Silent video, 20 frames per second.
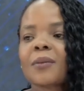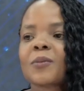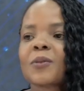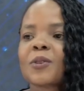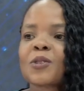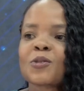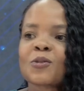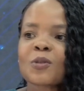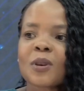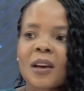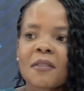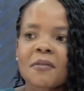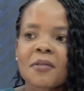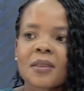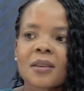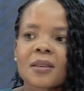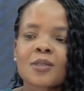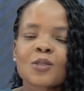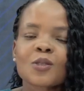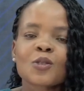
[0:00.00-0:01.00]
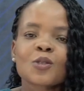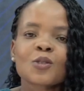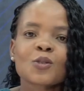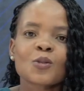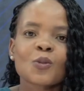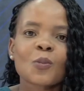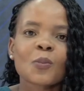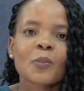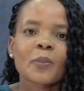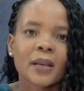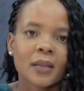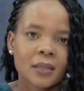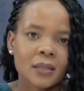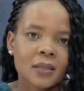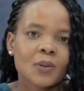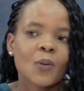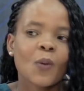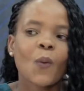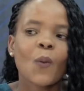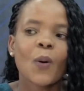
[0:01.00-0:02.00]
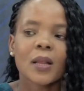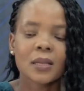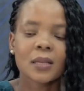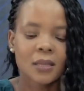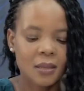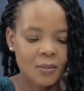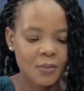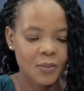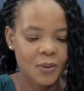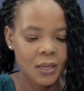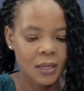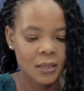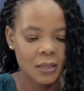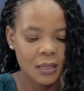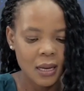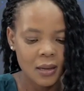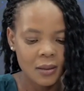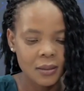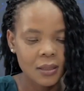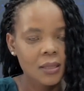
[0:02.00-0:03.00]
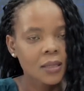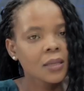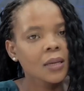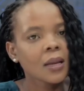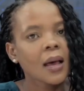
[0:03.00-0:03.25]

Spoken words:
We do have things to do, but once the book is out,